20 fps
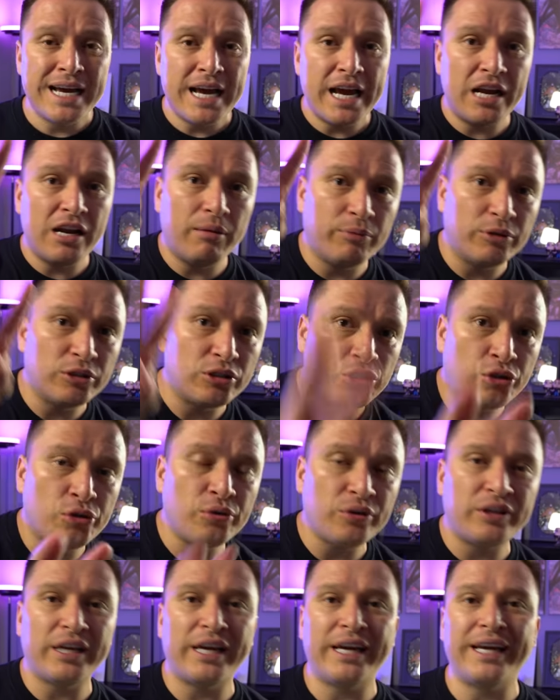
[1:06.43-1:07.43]
And number
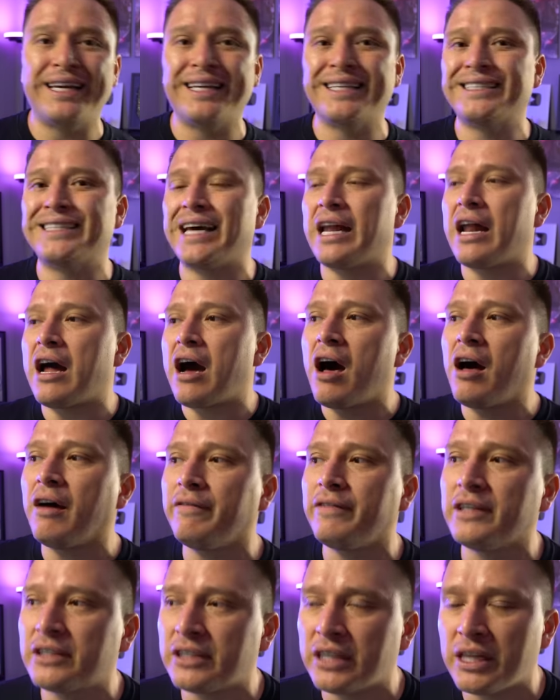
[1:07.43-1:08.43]
two thing is that
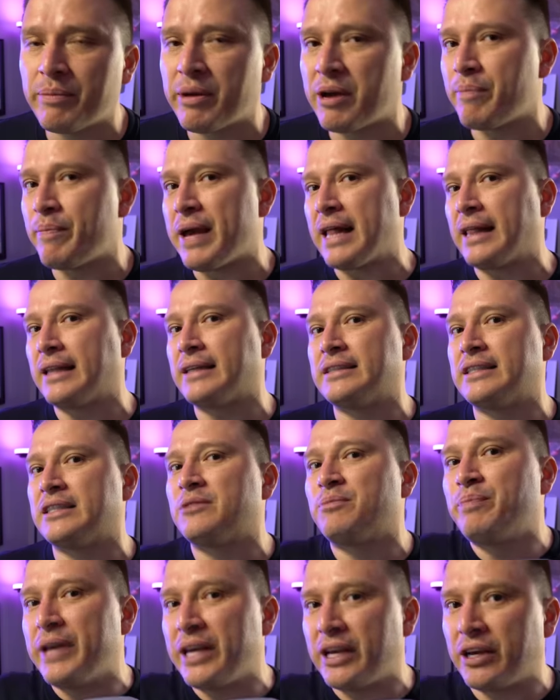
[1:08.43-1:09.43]
obviously my balance is
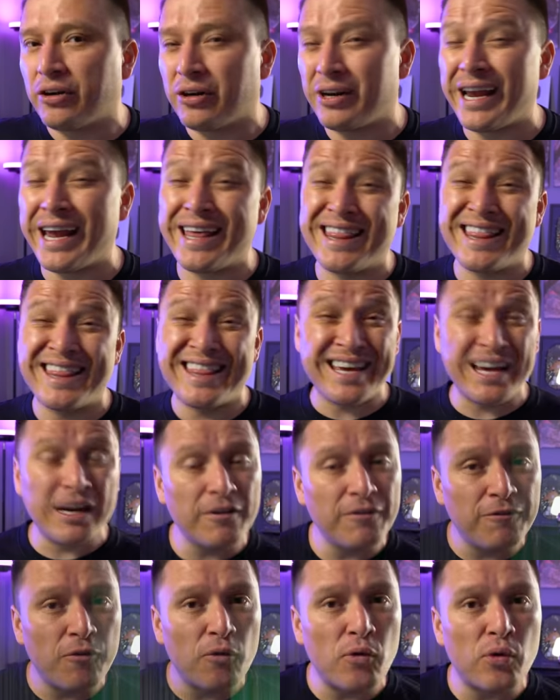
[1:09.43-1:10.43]
bigger and
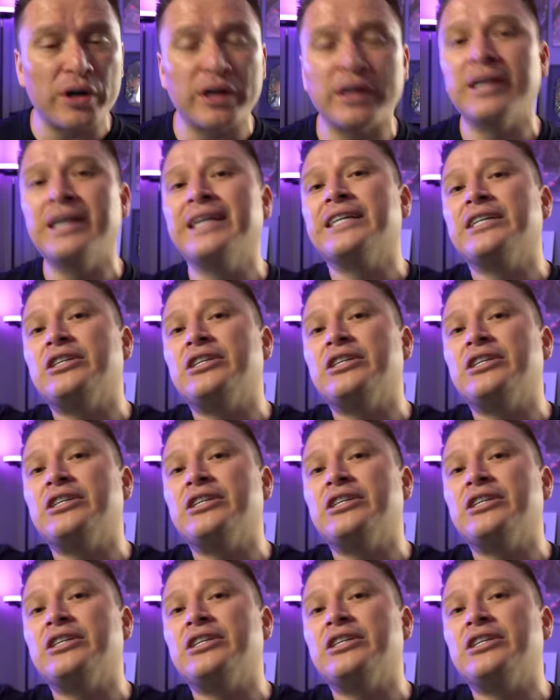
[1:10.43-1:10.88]
therefore